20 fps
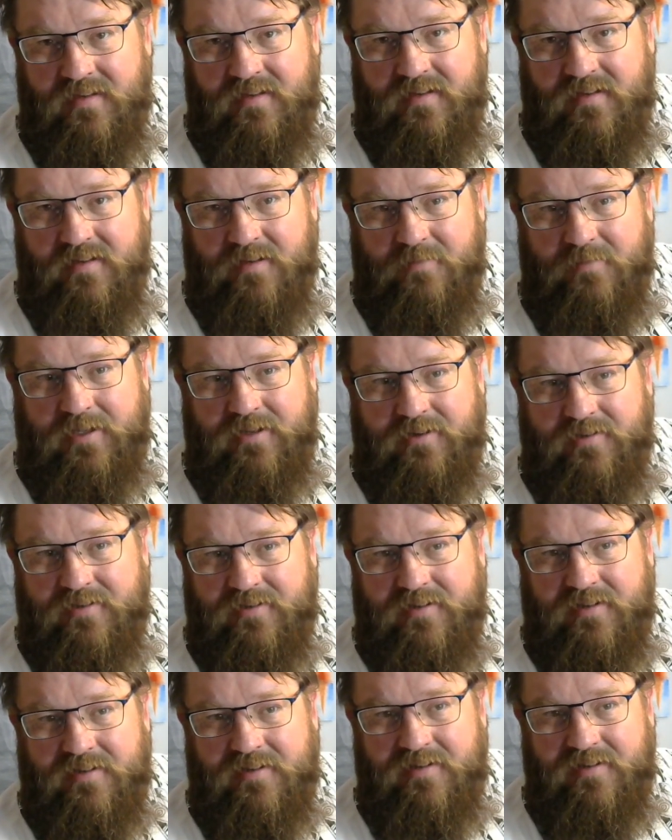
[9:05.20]
Let me know
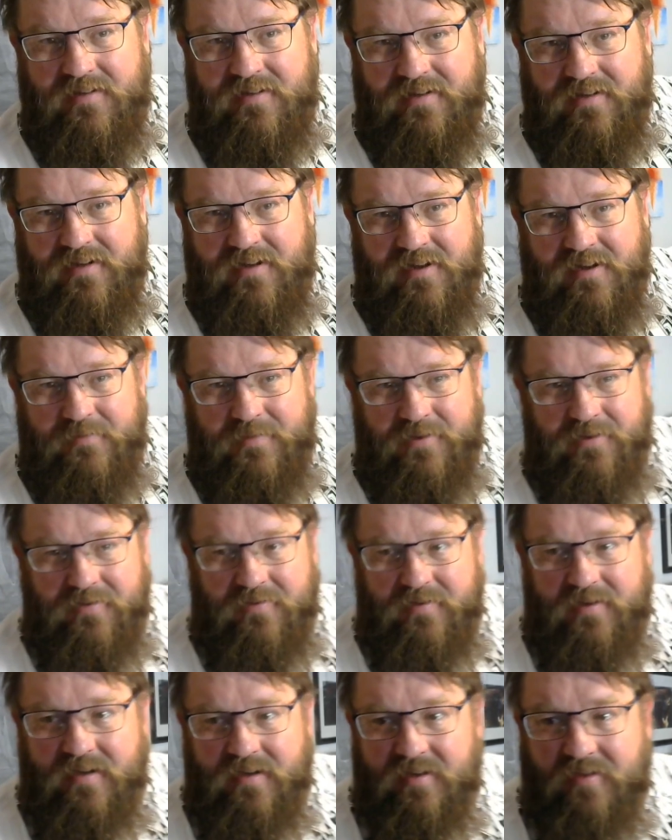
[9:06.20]
in the comment
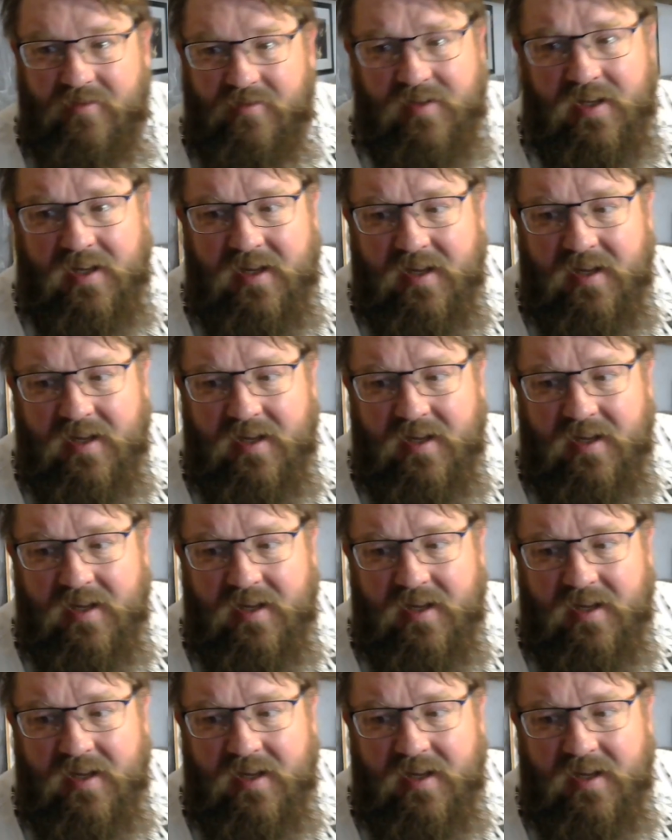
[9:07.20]
over here, because